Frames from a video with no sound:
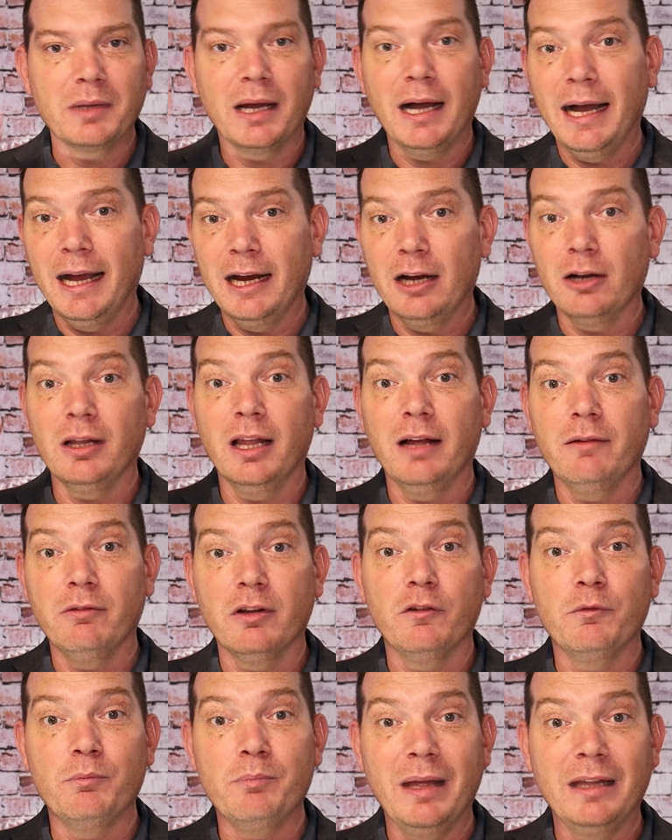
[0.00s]
a higher level
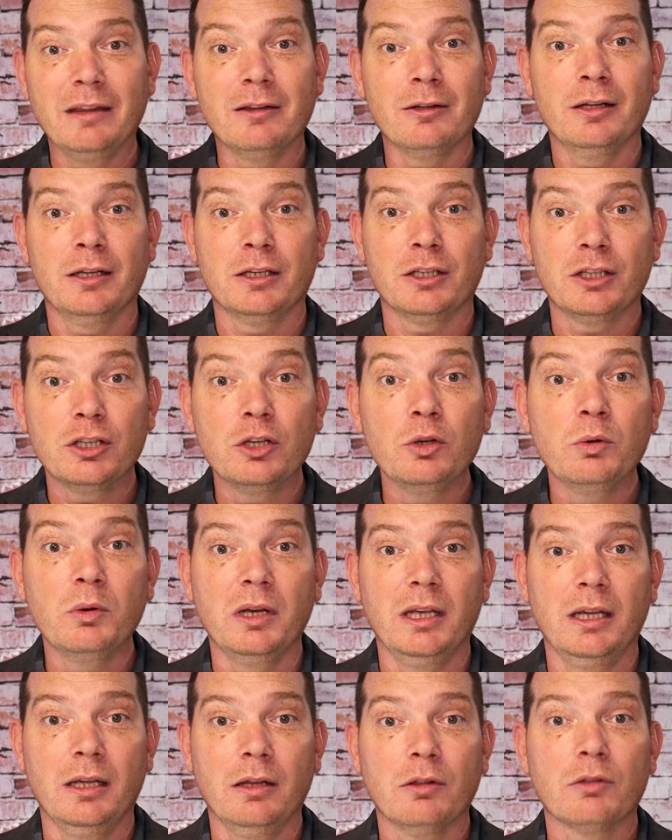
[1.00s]
of mental
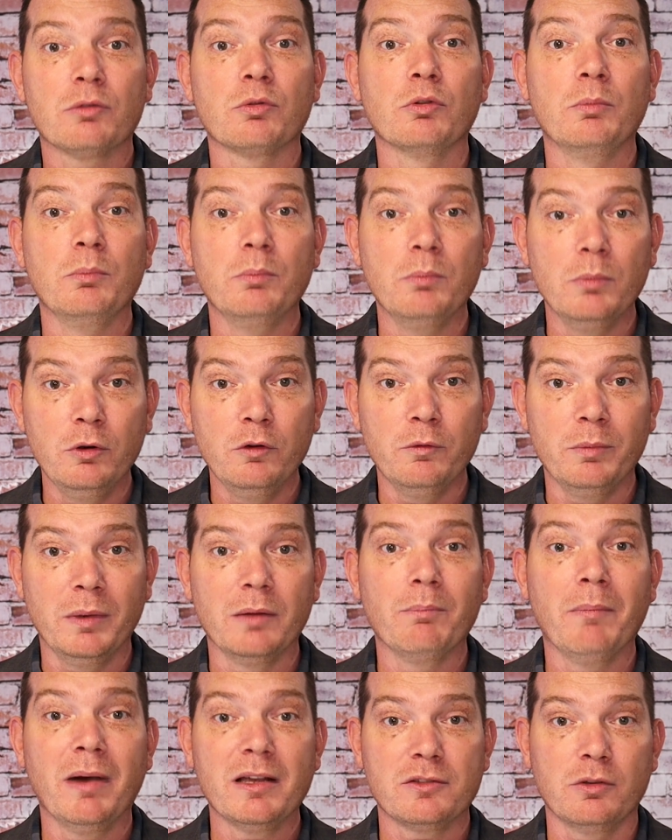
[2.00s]
acuity through movement,
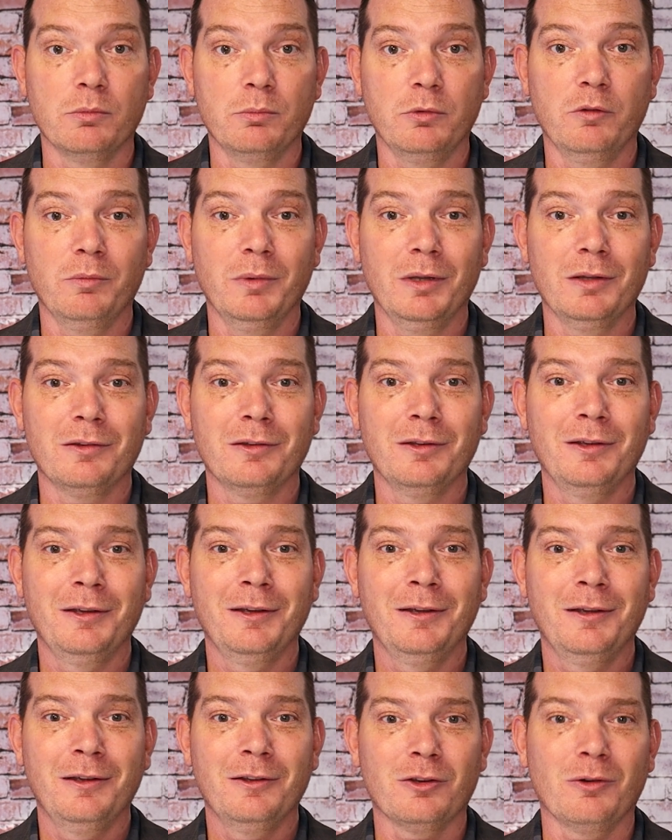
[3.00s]
muscle movements.
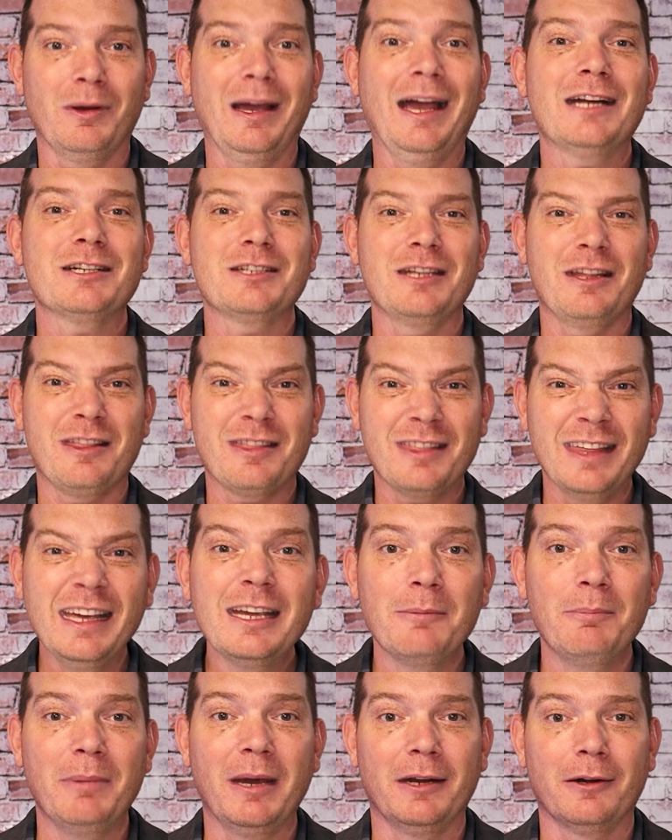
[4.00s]
So I actually
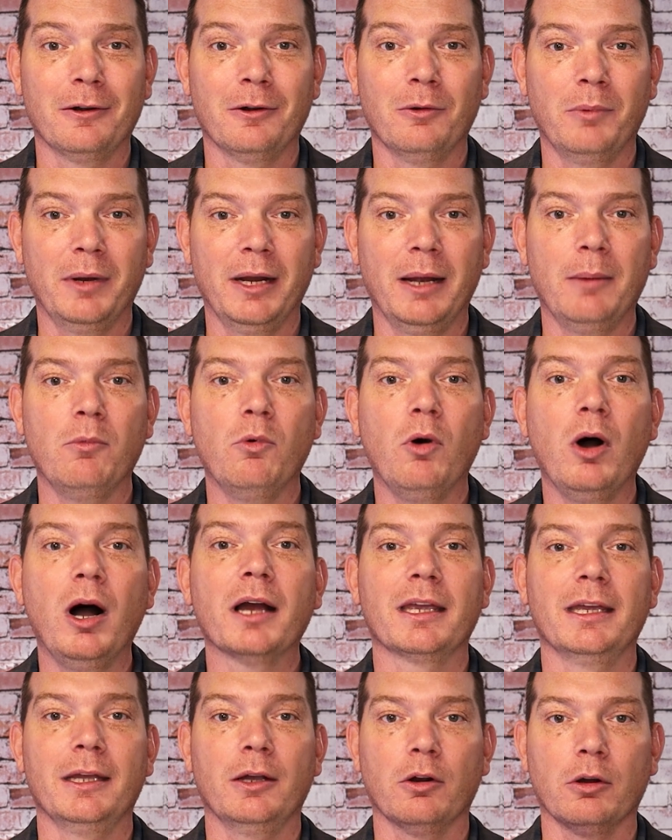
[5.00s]
think better when I'm
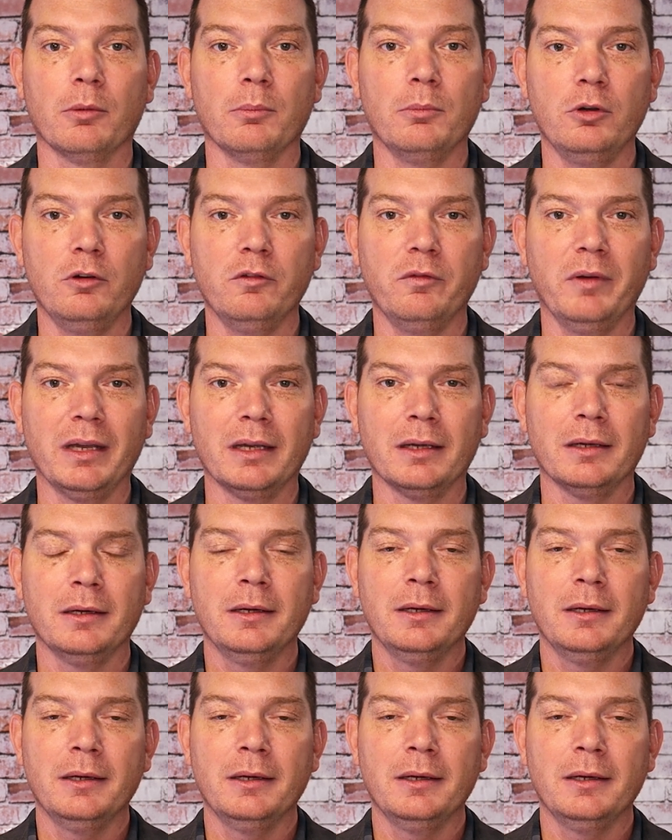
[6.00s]
walking or moving.